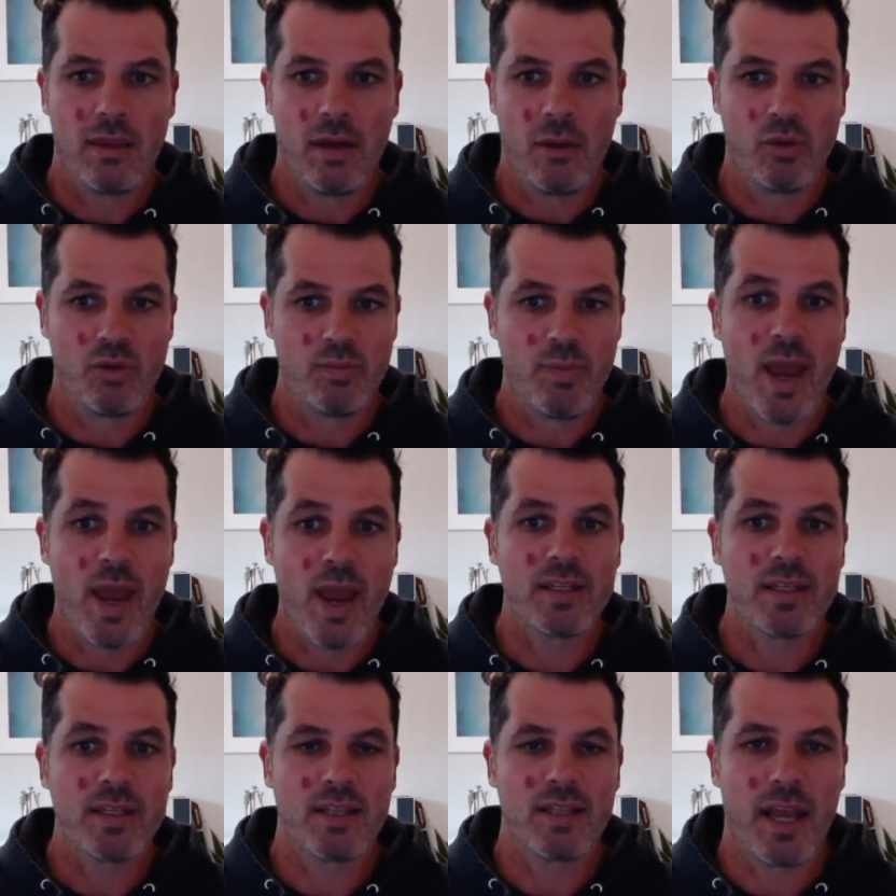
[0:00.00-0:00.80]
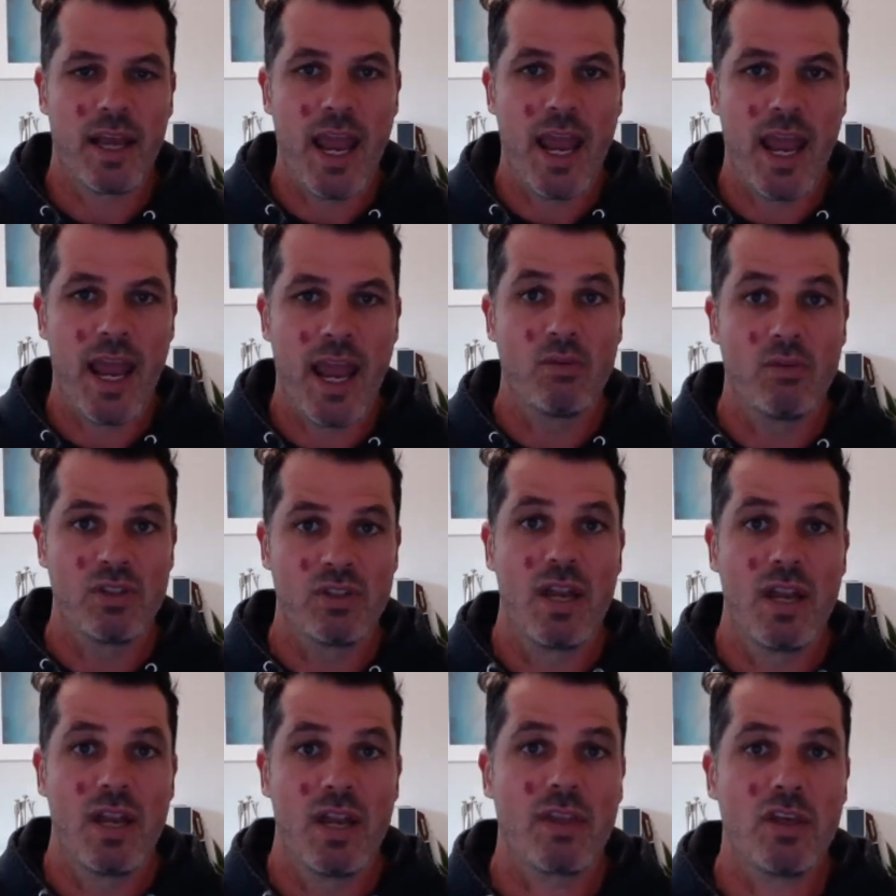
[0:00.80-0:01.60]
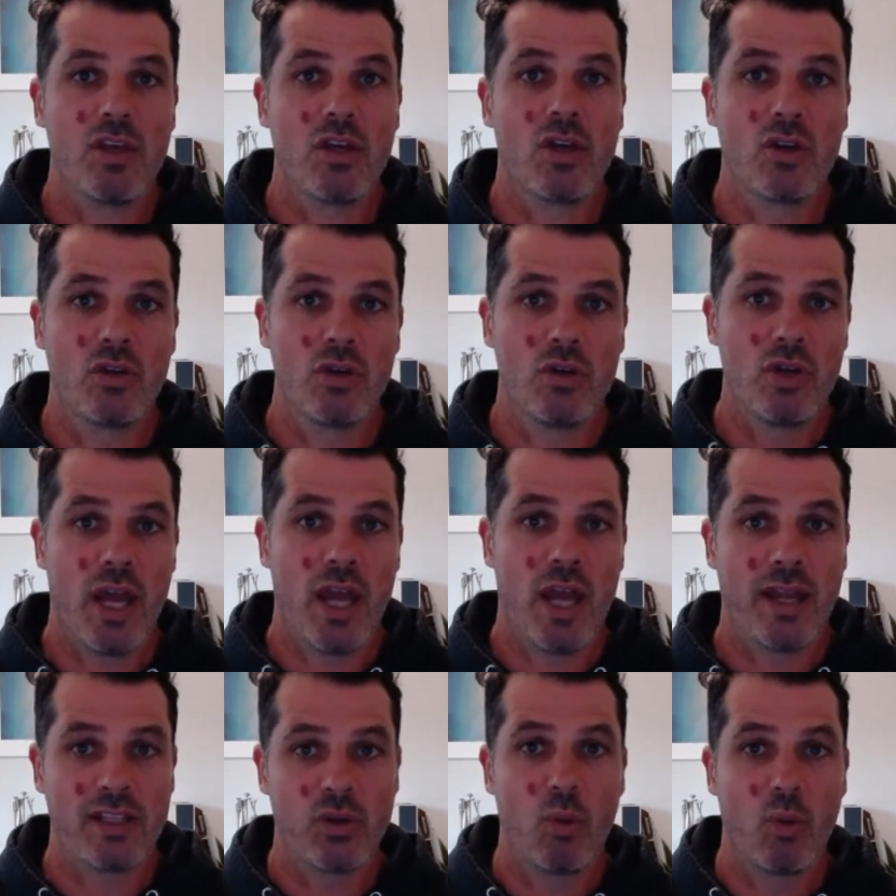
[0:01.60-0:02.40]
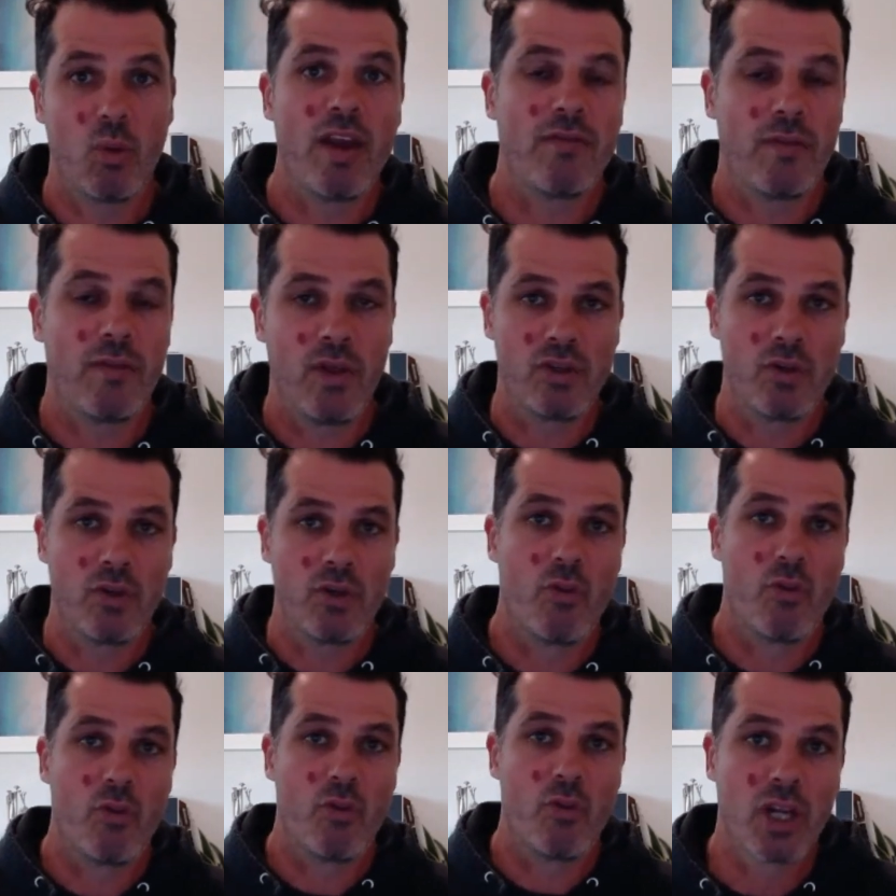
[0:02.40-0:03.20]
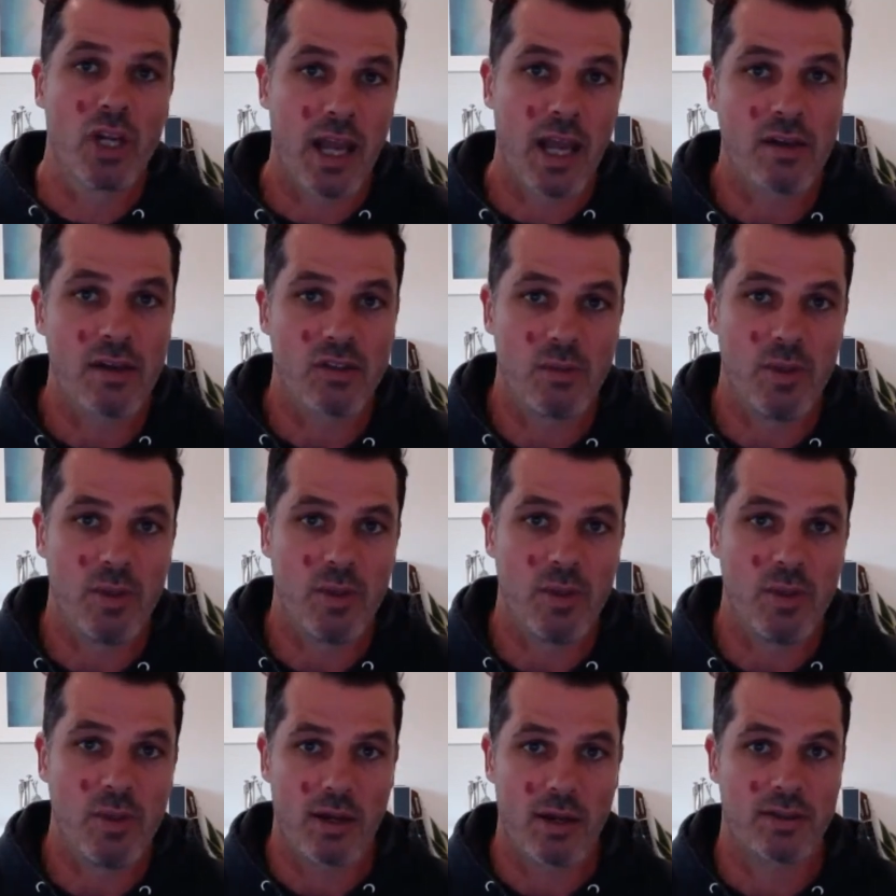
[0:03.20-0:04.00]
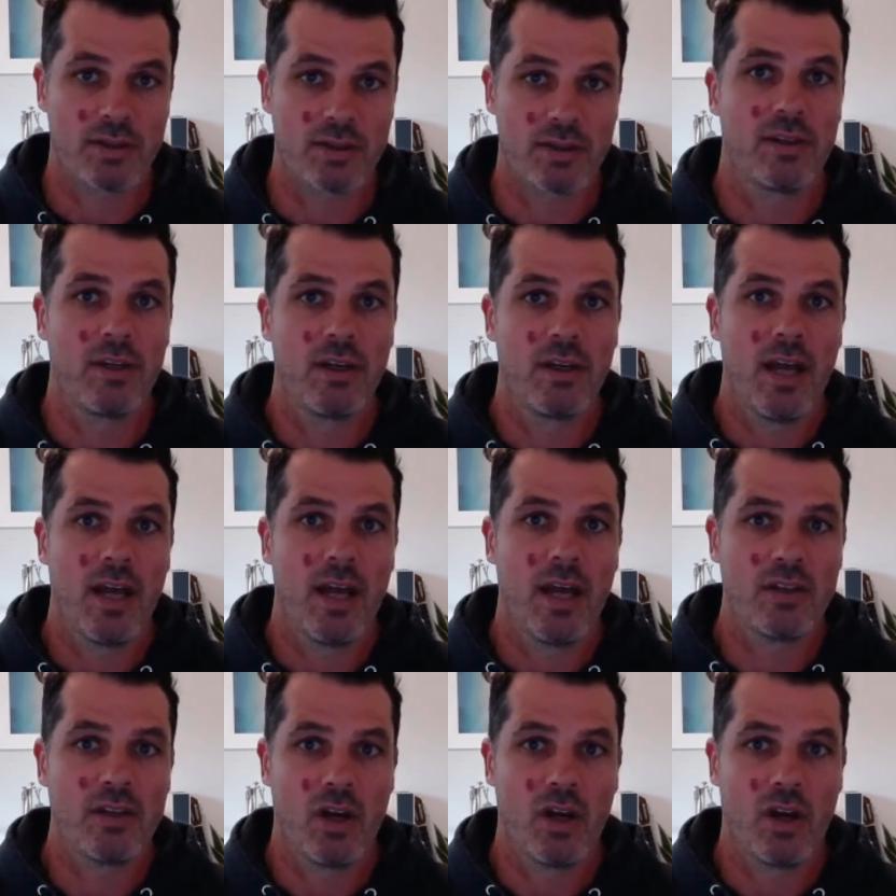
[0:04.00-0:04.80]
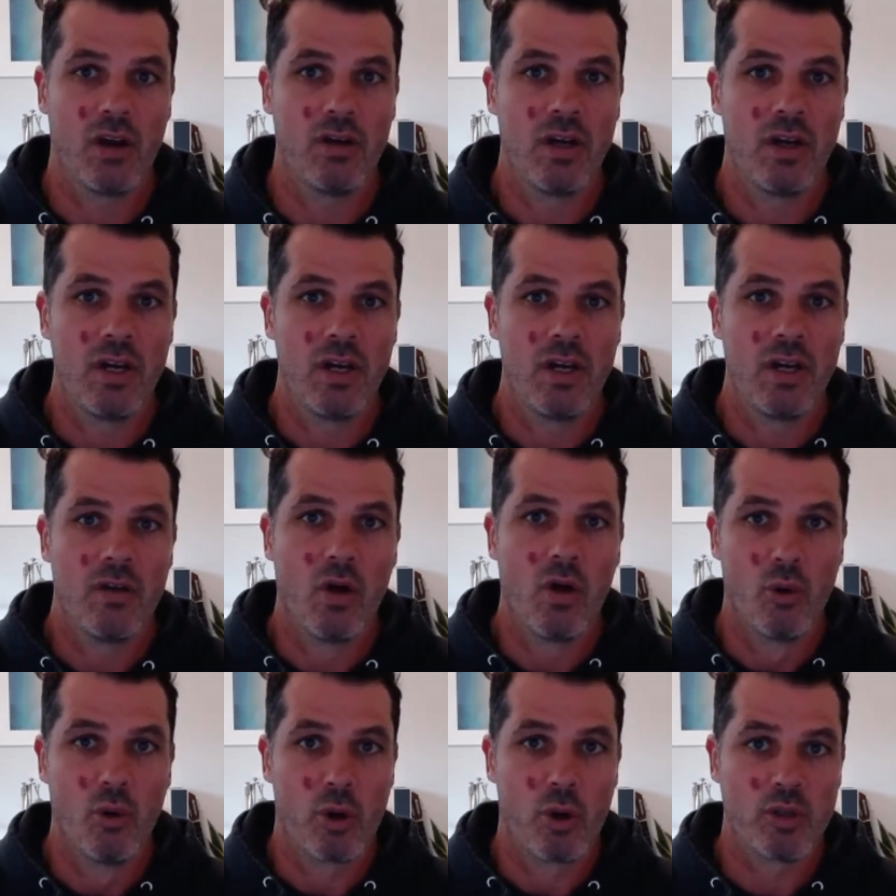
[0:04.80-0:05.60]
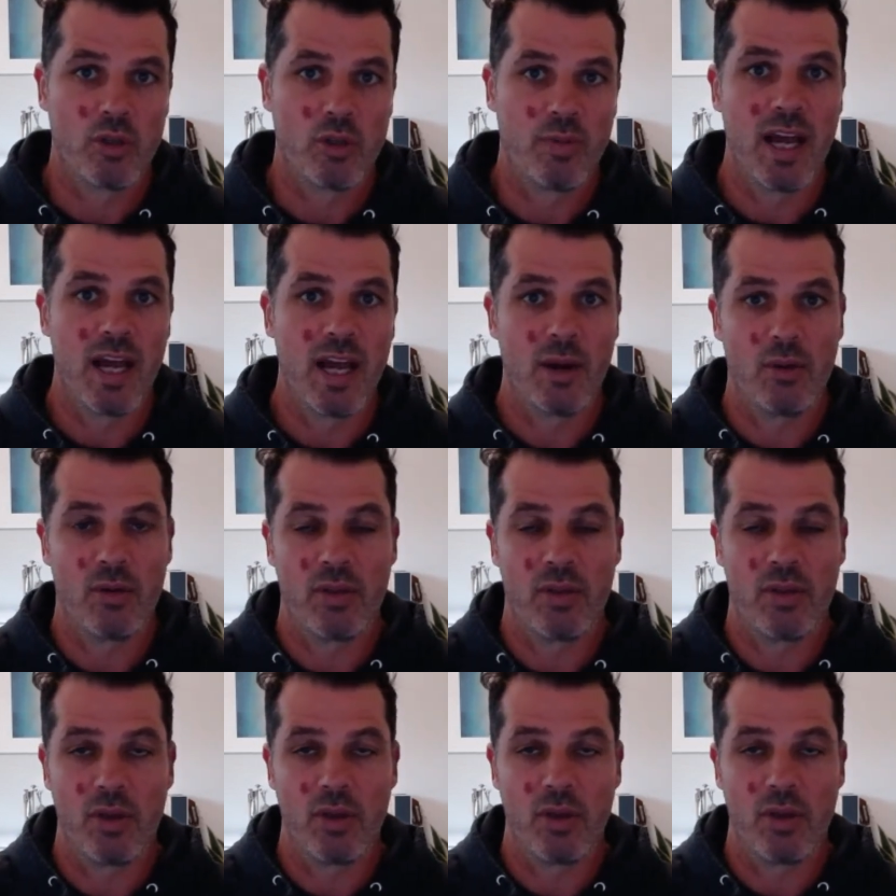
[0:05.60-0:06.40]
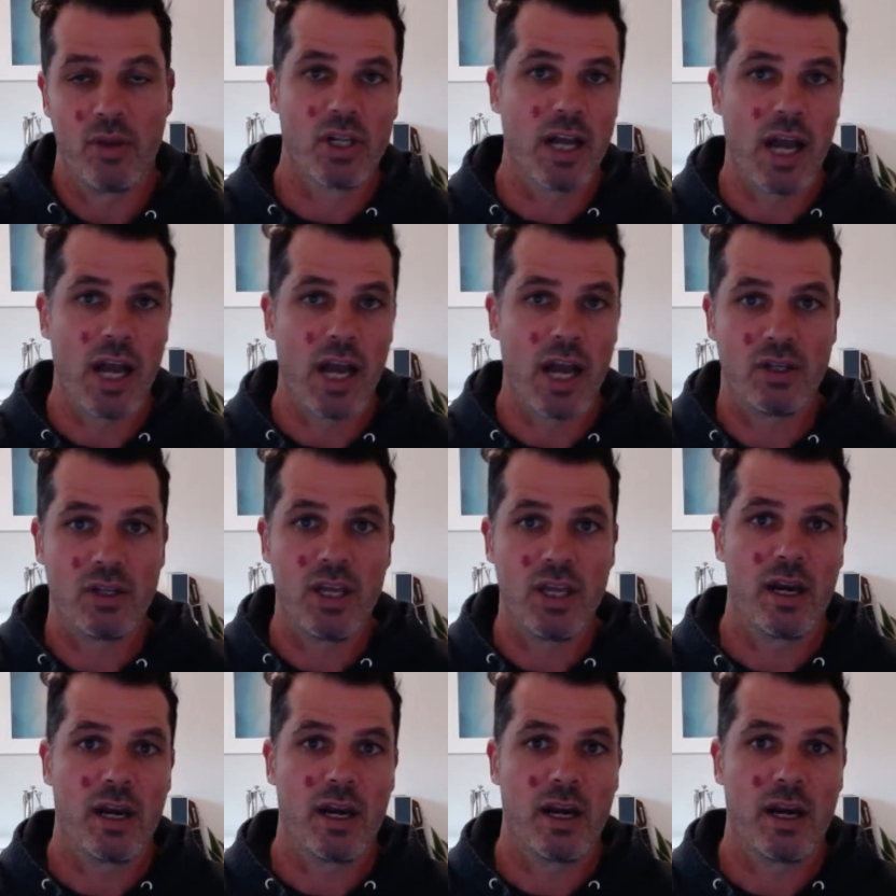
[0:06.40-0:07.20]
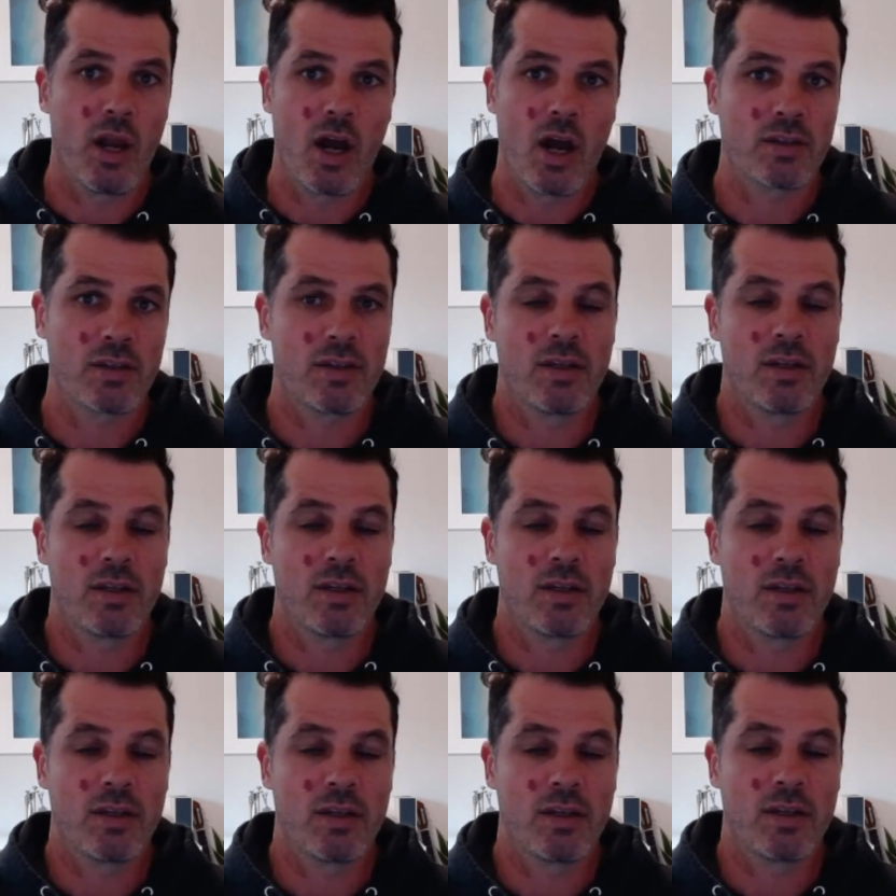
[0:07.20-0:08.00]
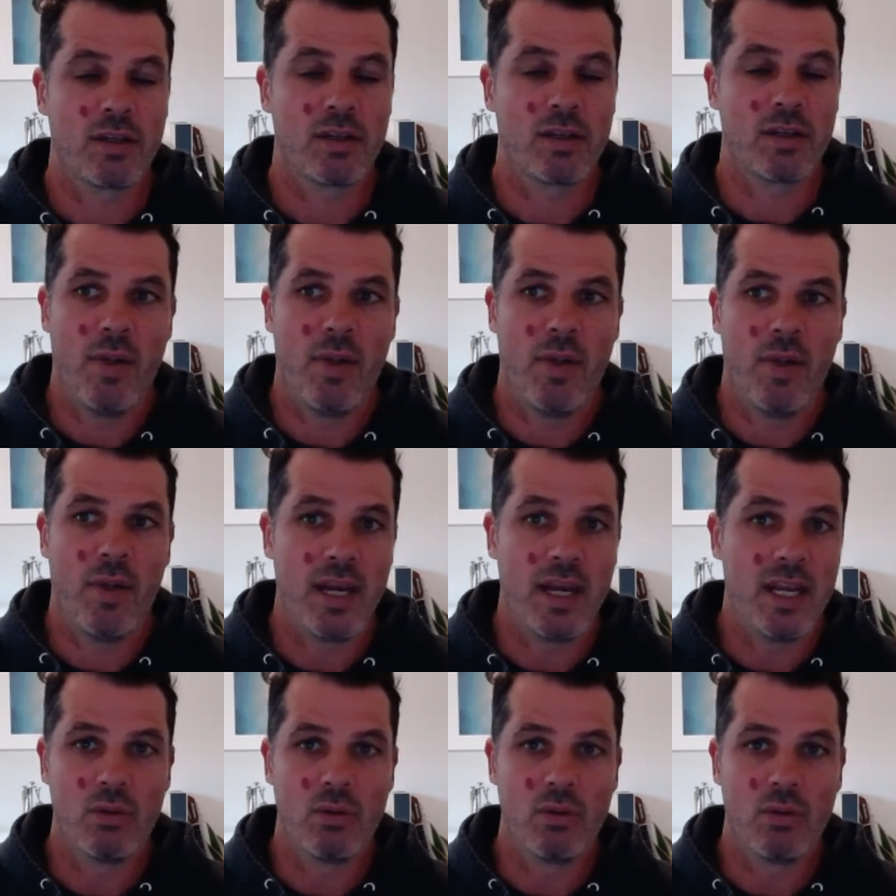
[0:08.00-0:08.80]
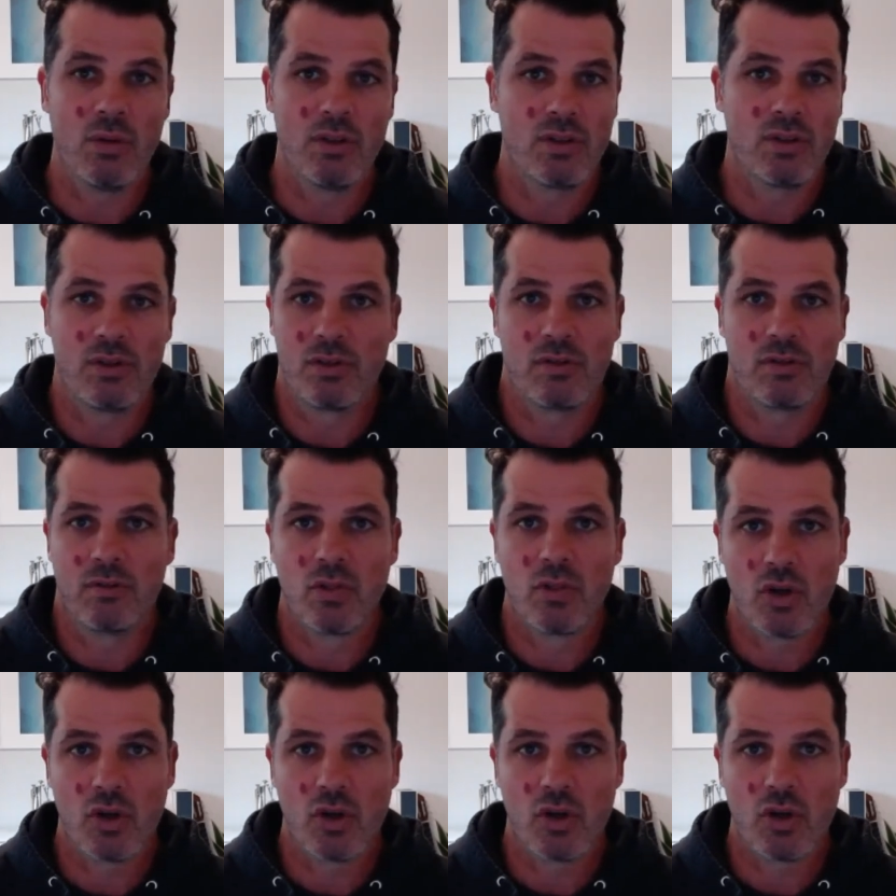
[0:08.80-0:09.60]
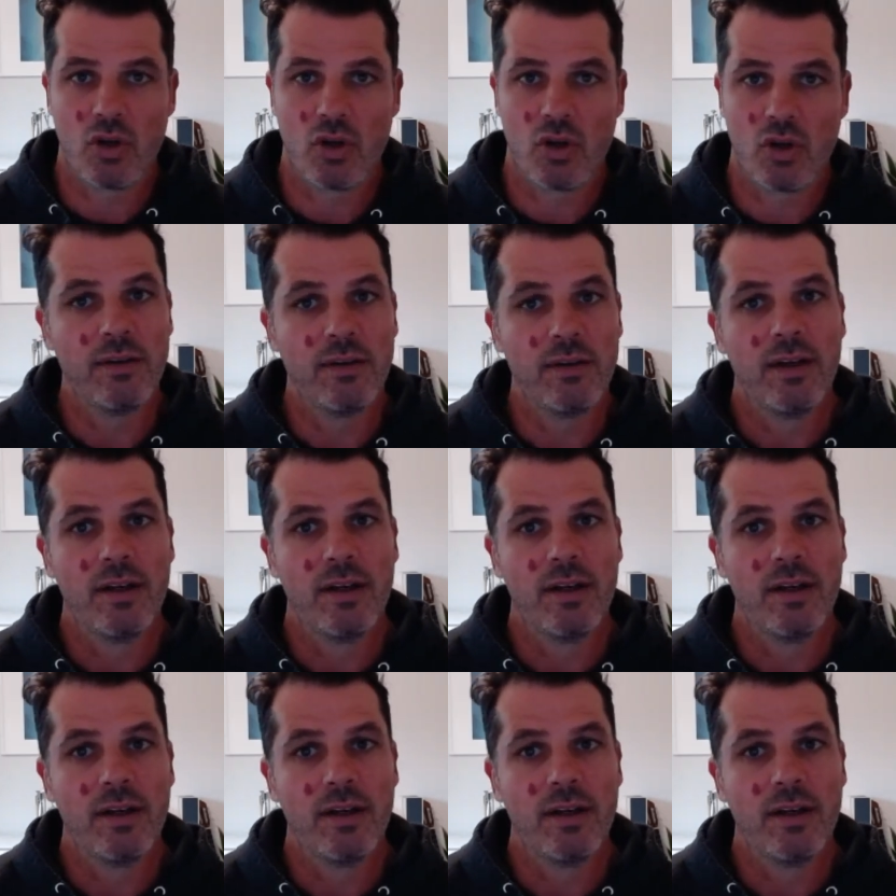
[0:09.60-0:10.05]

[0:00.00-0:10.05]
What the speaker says: it was basically saying, hey, there was nothing you could do. You had to wait for those original accounts to be unlocked. And so all the work was being done with the original guy to get it unlocked. And he was struggling.